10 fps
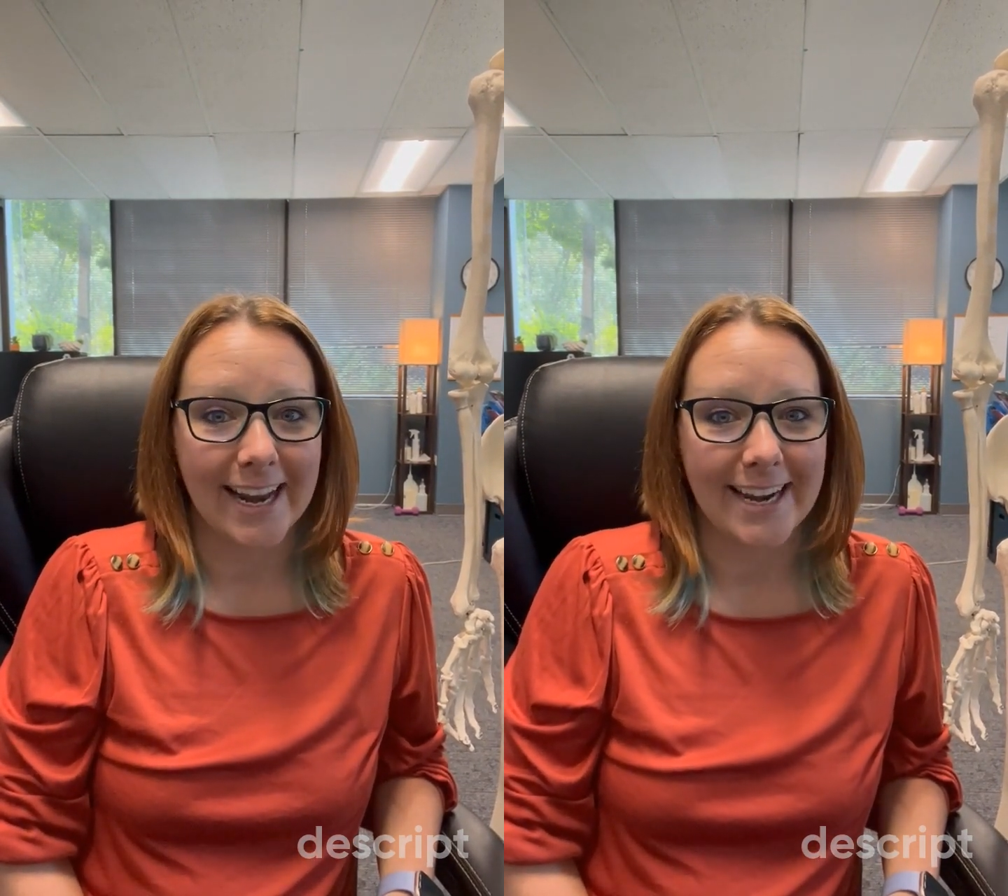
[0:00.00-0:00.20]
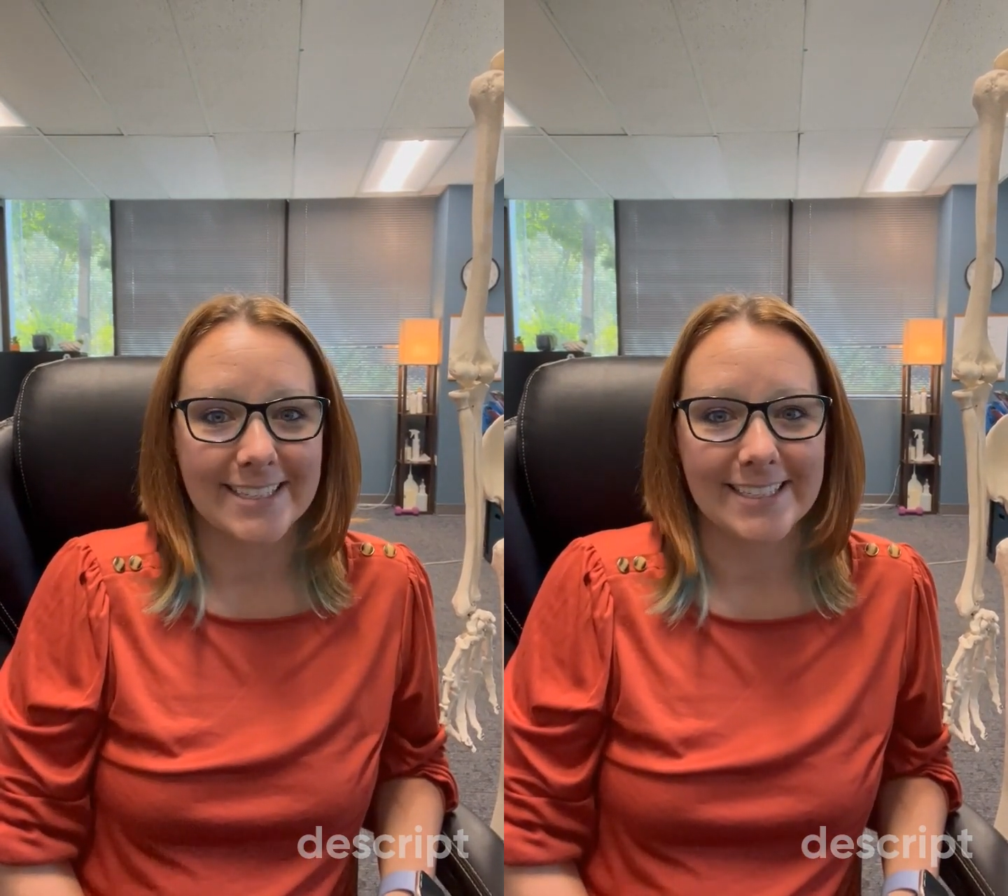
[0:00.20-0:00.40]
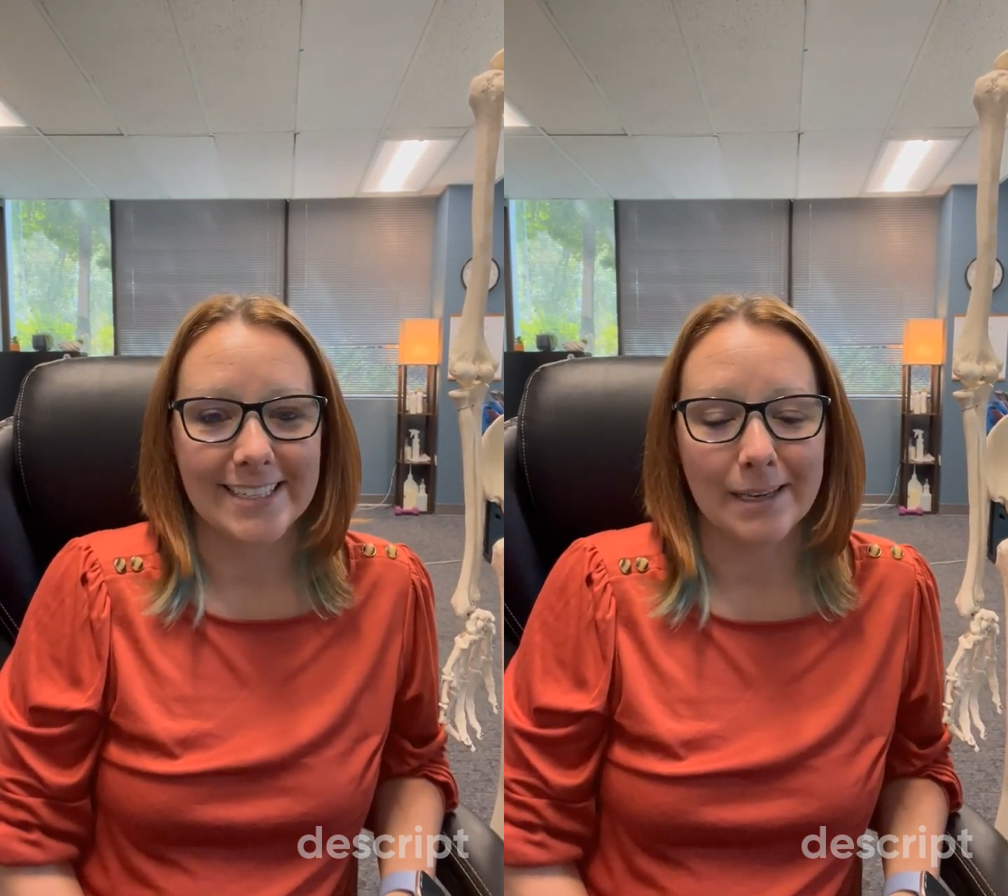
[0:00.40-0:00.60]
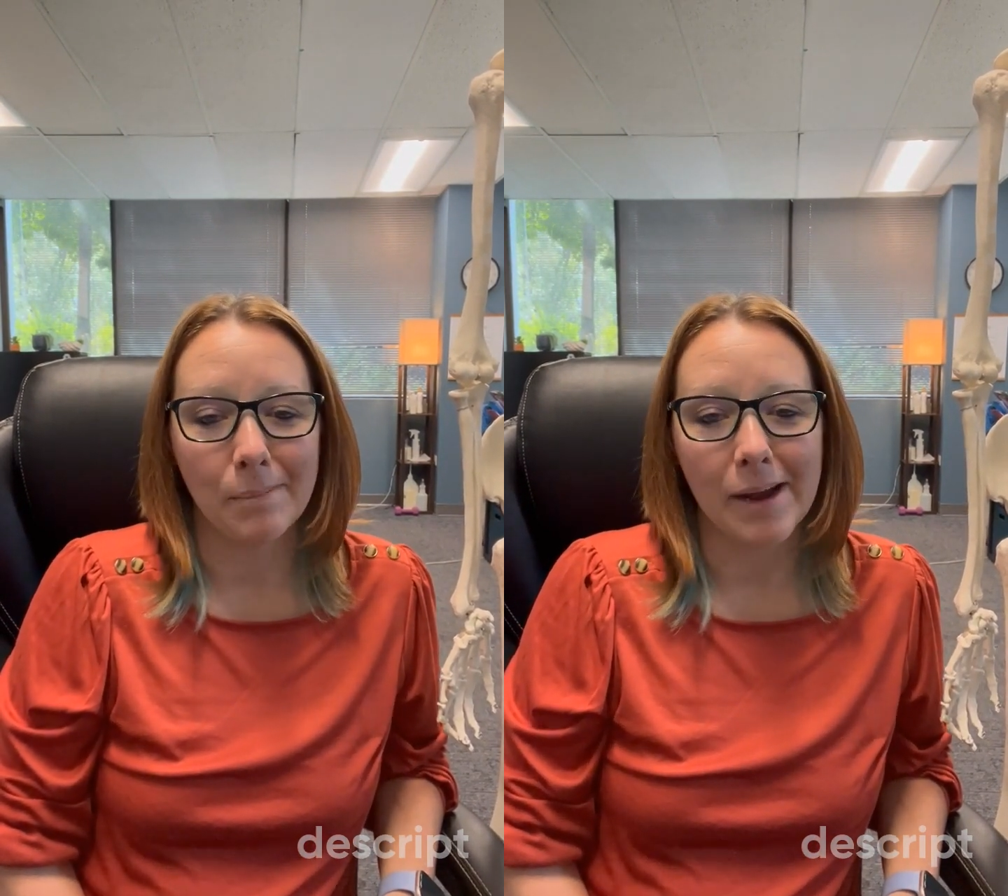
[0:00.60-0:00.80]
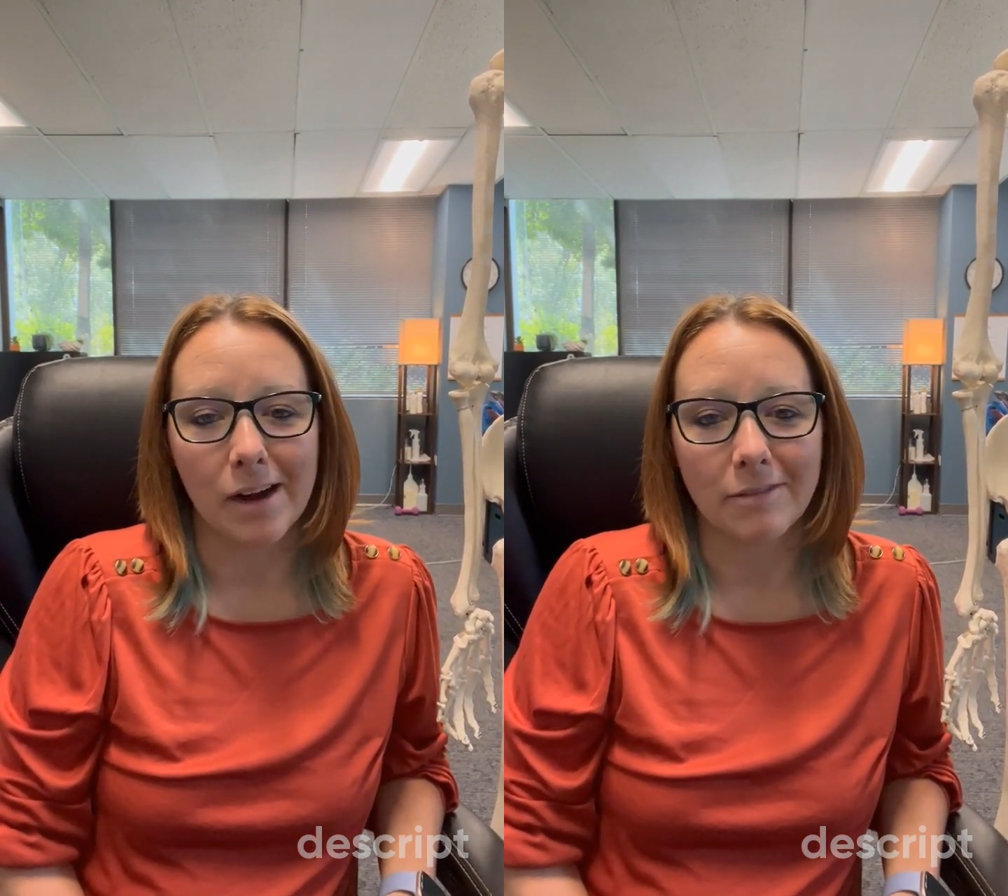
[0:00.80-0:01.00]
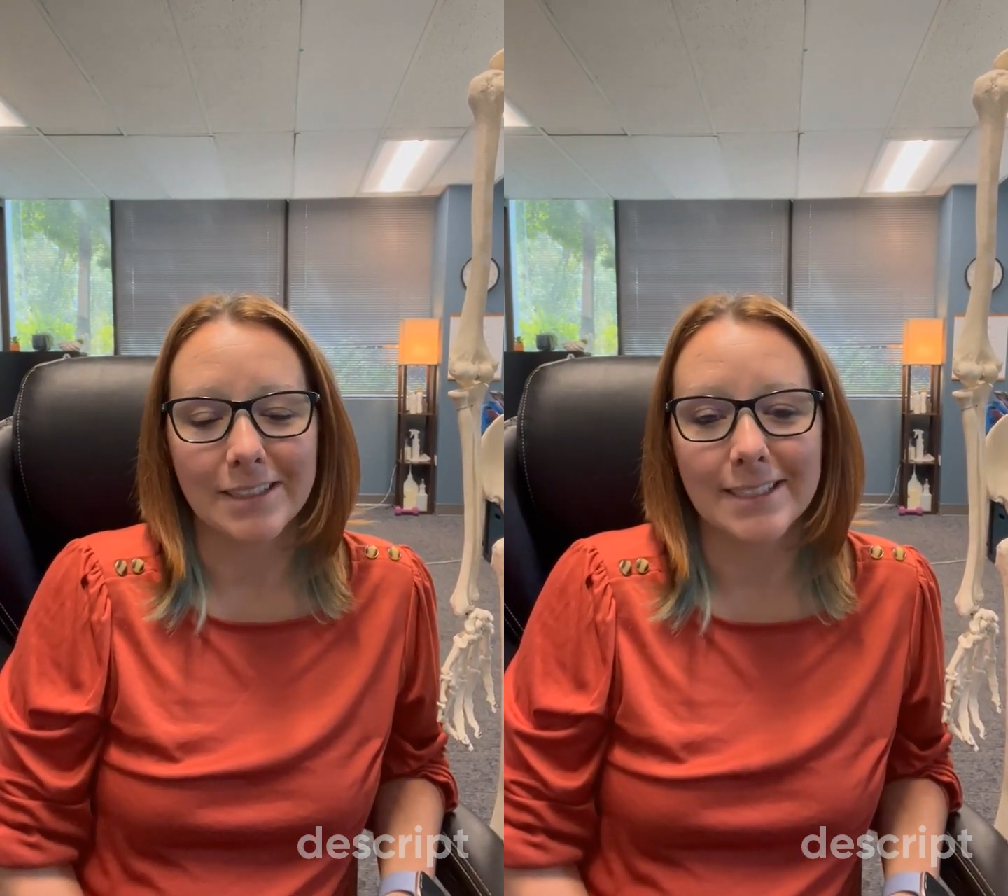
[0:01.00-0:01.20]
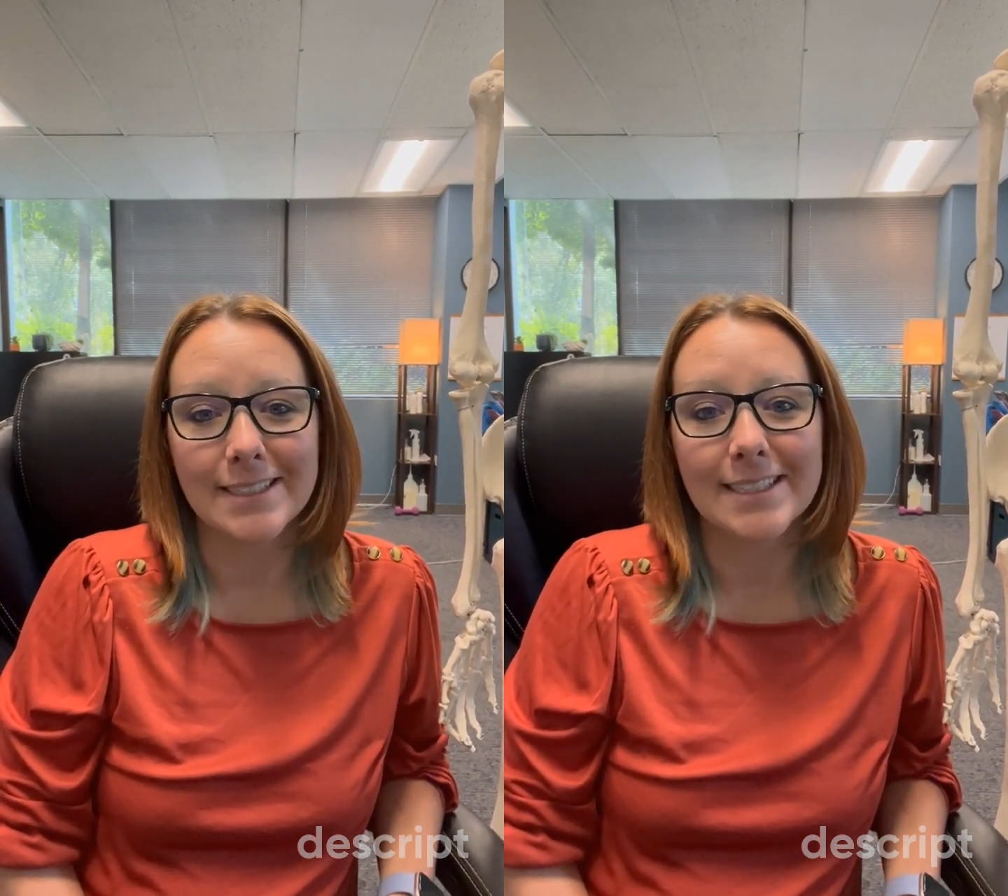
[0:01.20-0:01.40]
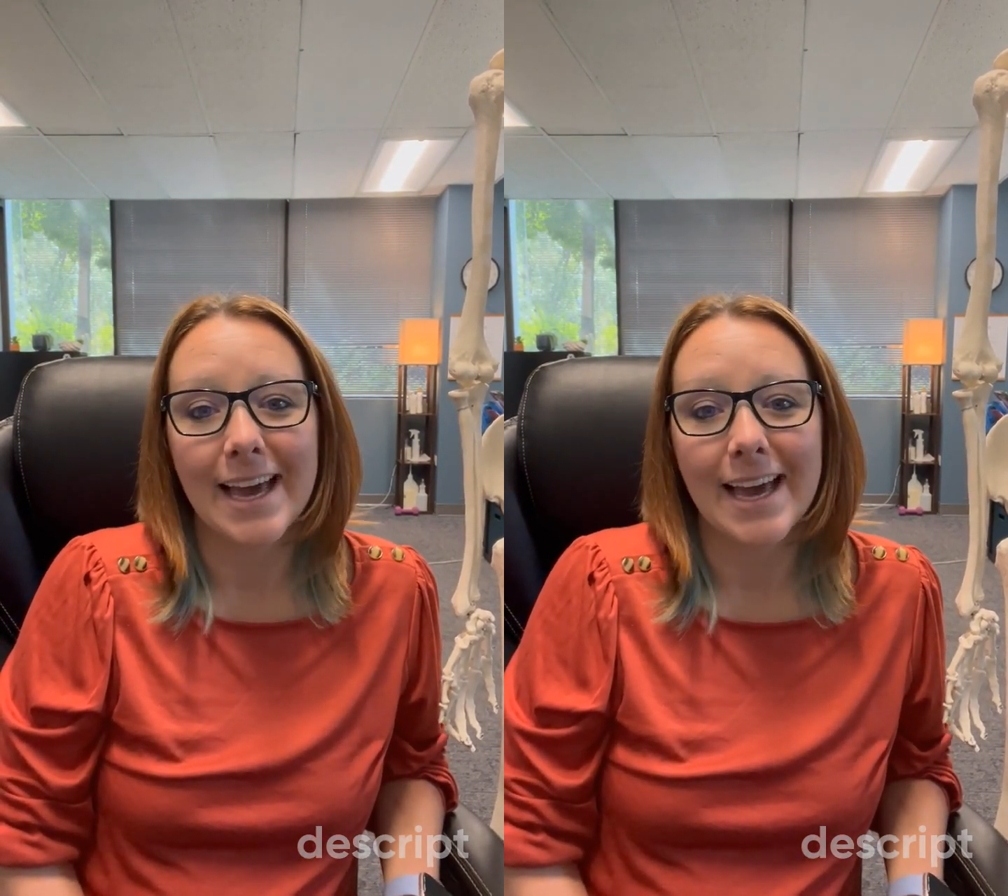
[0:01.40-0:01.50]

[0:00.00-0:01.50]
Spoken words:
I see in my office,